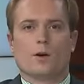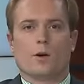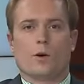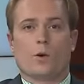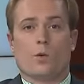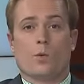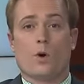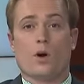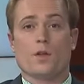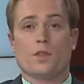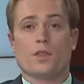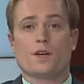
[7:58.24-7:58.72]

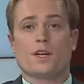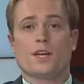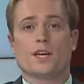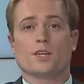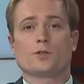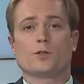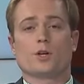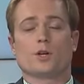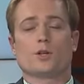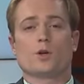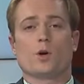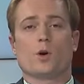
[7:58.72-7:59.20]
While the
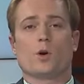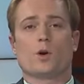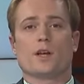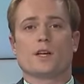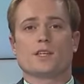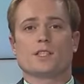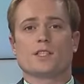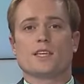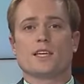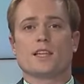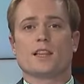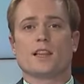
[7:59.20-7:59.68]
district told
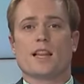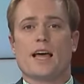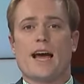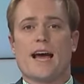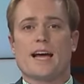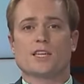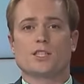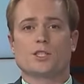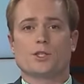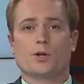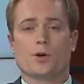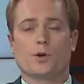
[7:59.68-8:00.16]
us the
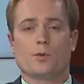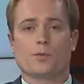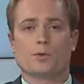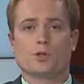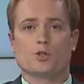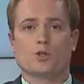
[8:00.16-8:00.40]
last student was